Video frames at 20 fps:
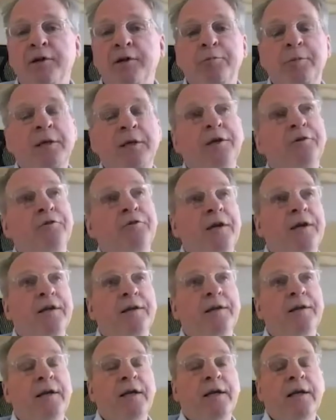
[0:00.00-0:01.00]
experience
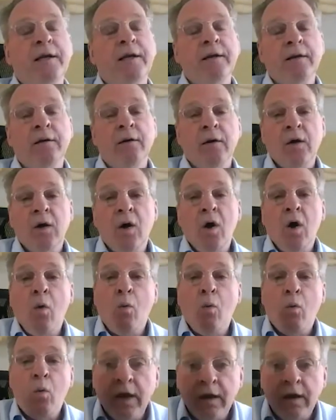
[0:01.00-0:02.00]
in, in
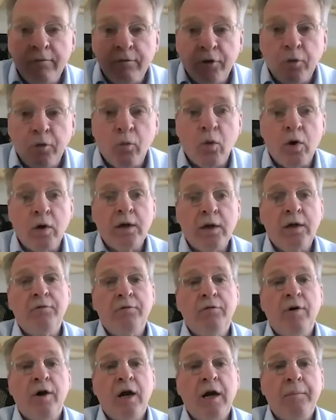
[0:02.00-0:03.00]
whatever the work
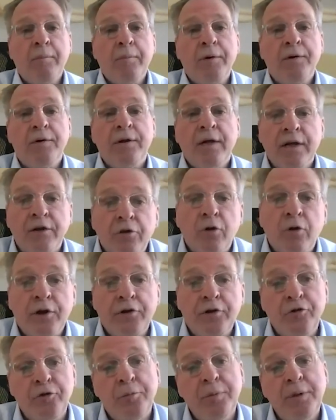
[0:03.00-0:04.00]
environment is
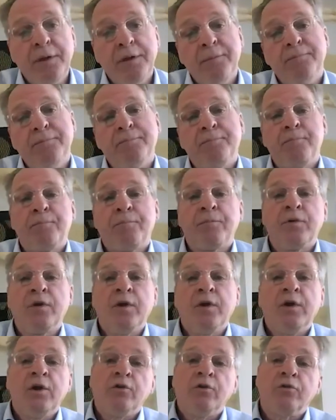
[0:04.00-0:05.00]
going to be.
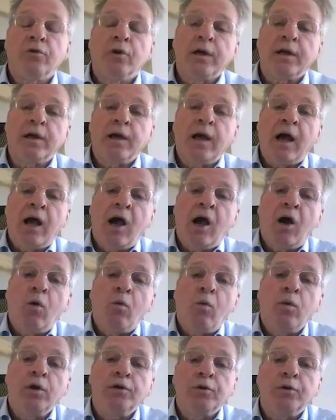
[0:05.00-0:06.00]
So, like, how
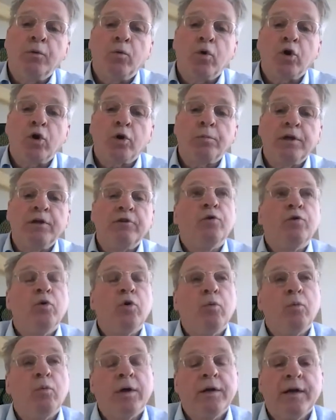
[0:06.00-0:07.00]
will the workplace
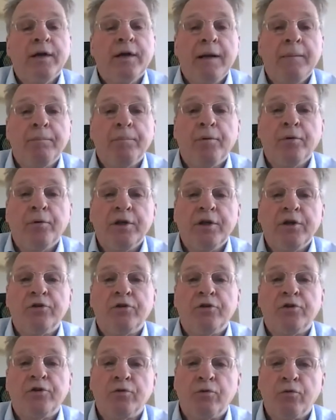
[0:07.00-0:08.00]
look when employees
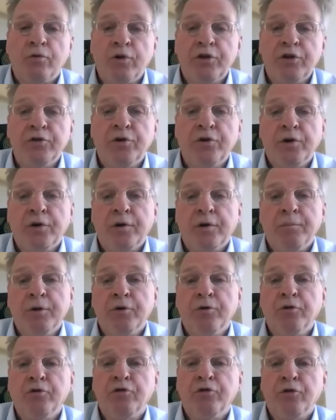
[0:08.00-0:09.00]
return?
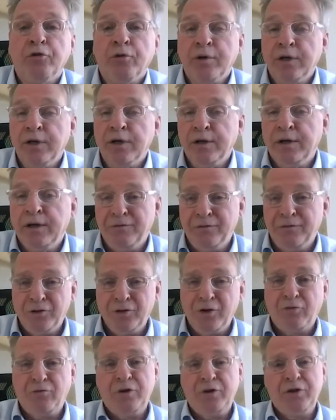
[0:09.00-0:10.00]
But also, if you're
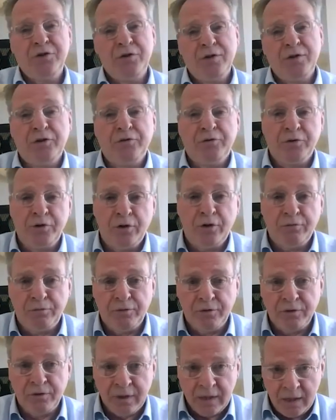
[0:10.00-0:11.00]
not returning to the
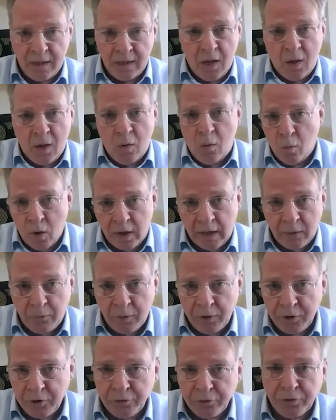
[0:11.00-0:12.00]
office, what can
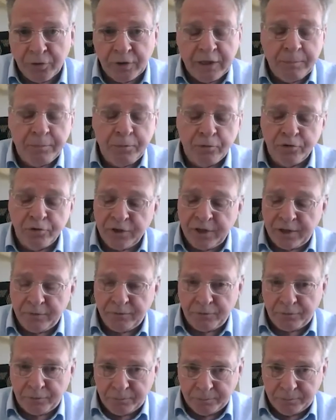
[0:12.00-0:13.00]
we do to keep you safe?